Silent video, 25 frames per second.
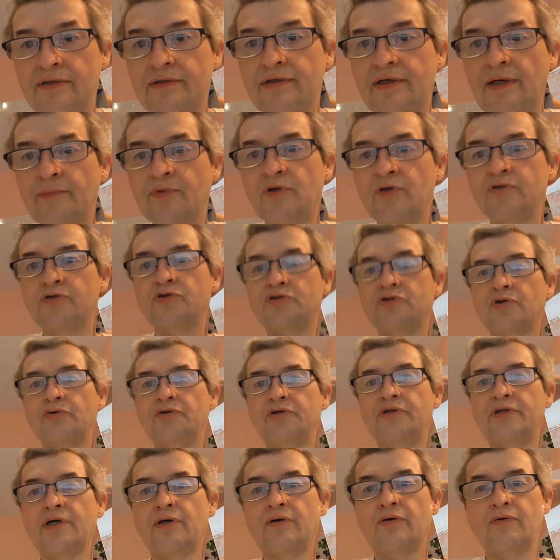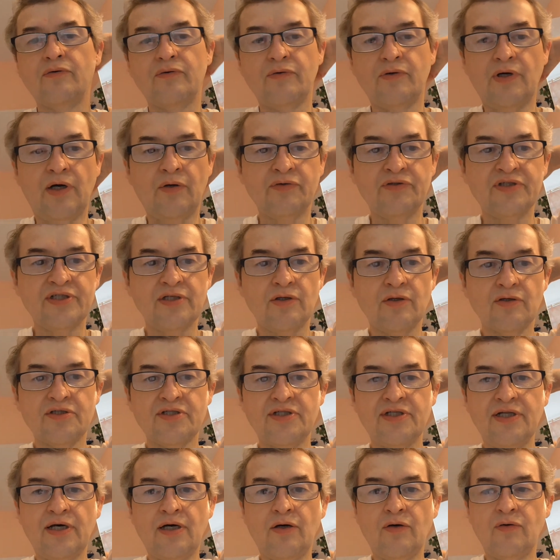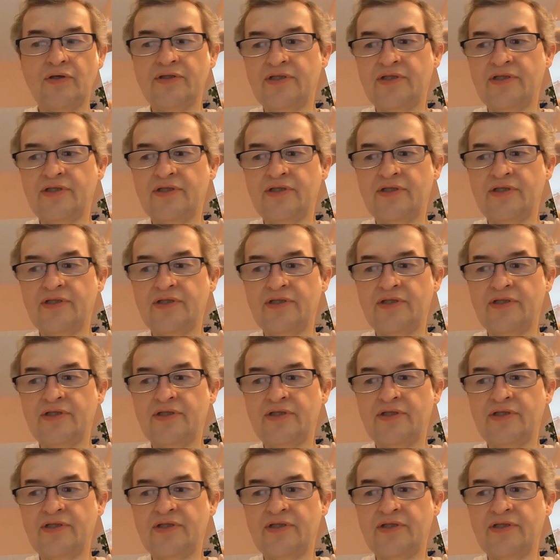I'm going to show you now how this looks now,